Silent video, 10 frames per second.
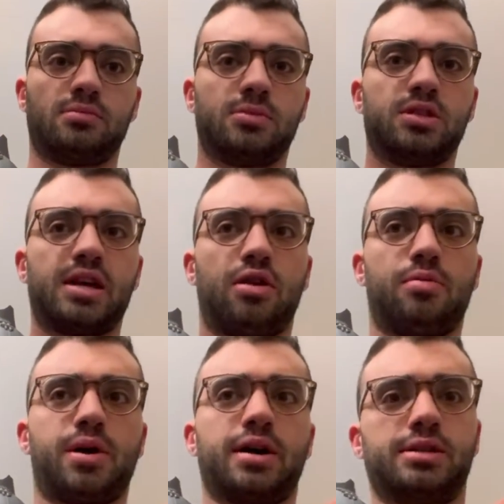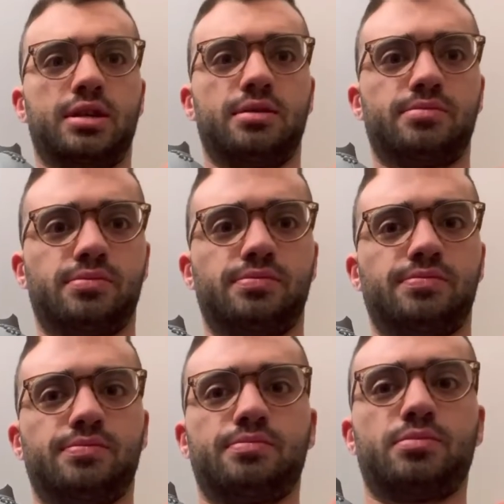He's now on my team,
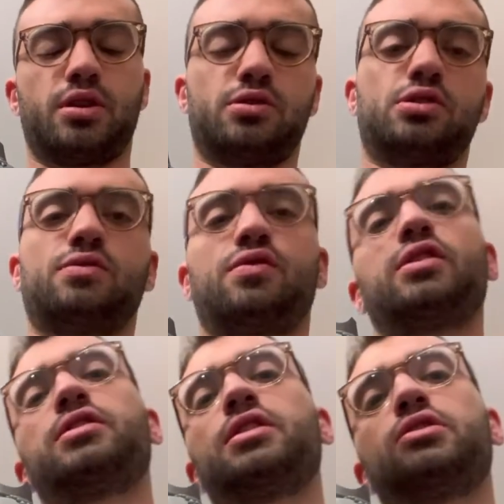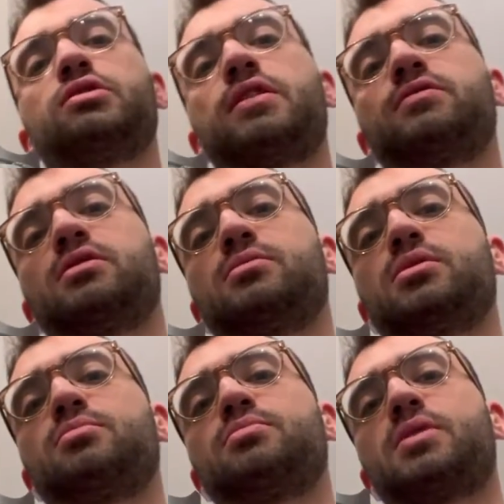but it was just funny that they drafted him,
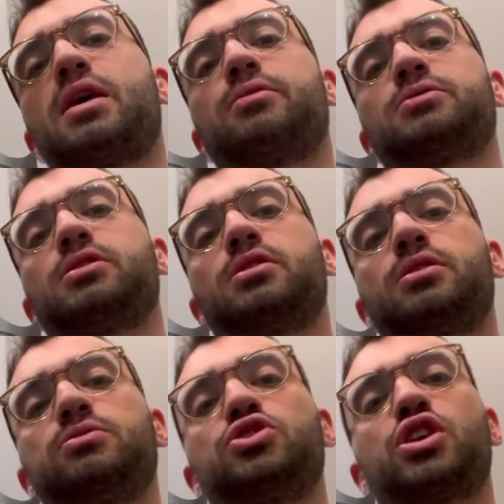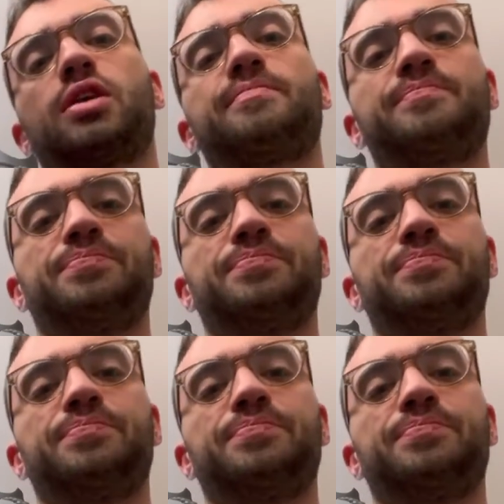and hours later he was shot.